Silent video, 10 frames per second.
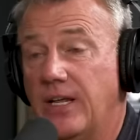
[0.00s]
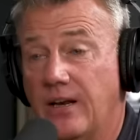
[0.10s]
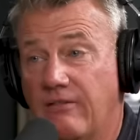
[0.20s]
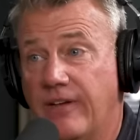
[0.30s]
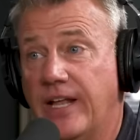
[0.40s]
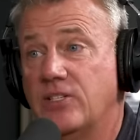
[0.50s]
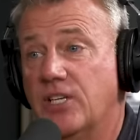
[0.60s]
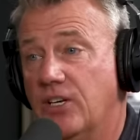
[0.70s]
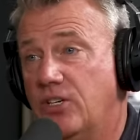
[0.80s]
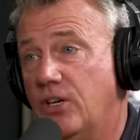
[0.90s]
money and events
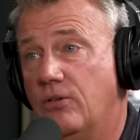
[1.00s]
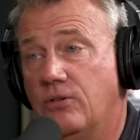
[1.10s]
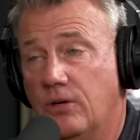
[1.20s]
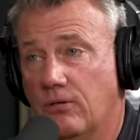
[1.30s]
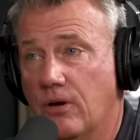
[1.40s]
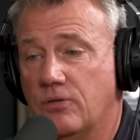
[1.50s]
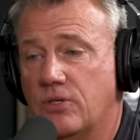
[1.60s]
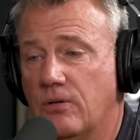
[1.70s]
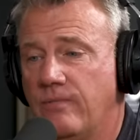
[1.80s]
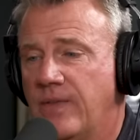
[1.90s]
that continue to grow.
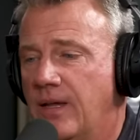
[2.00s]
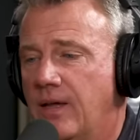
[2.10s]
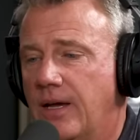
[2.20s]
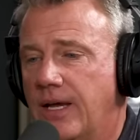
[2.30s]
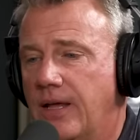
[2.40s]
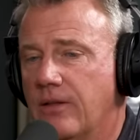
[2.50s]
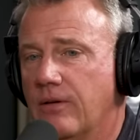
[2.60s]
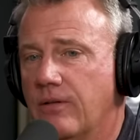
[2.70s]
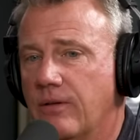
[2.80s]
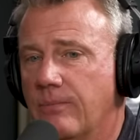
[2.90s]
So again,
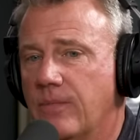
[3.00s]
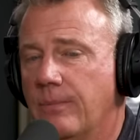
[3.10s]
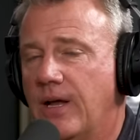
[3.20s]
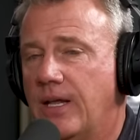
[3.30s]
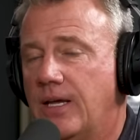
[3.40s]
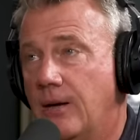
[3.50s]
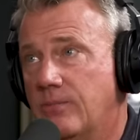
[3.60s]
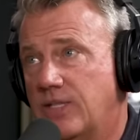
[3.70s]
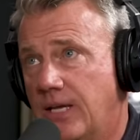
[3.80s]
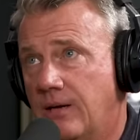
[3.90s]
the money
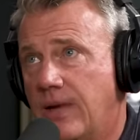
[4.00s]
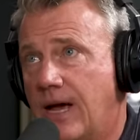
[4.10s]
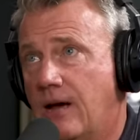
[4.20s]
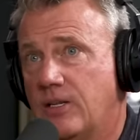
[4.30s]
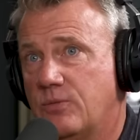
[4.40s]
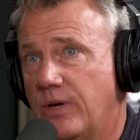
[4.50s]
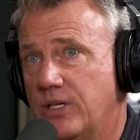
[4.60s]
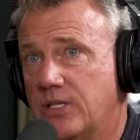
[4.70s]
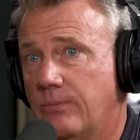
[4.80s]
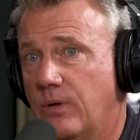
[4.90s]
comes inbound. It's
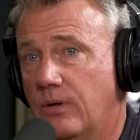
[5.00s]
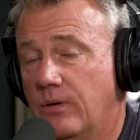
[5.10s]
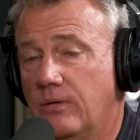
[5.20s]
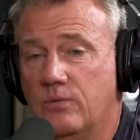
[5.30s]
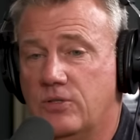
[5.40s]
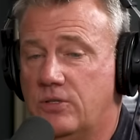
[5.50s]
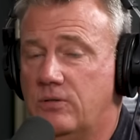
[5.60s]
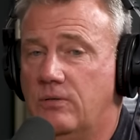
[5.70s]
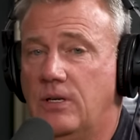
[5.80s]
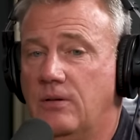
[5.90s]
pretty simple.
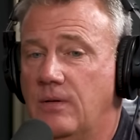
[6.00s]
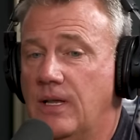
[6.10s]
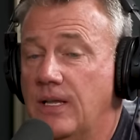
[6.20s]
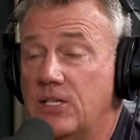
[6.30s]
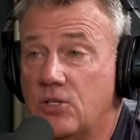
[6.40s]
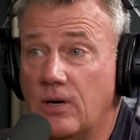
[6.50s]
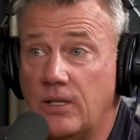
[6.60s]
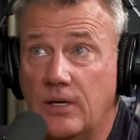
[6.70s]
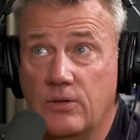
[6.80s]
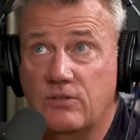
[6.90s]

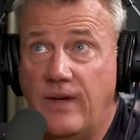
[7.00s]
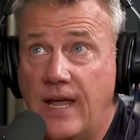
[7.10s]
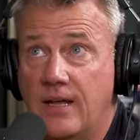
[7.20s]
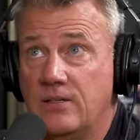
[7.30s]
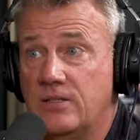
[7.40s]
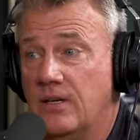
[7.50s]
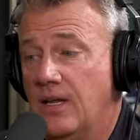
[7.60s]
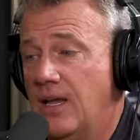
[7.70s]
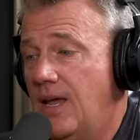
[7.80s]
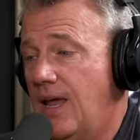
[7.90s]
Historically, it was fans
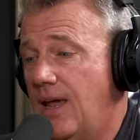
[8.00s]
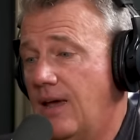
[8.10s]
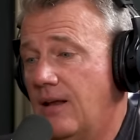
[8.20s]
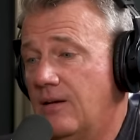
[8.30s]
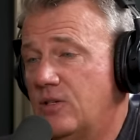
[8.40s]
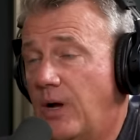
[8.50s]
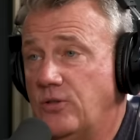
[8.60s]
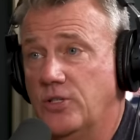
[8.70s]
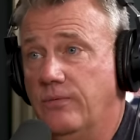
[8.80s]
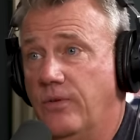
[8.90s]
and
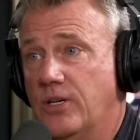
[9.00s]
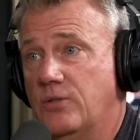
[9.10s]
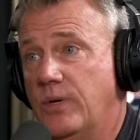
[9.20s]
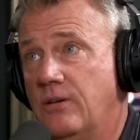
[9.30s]
sponsorship for us.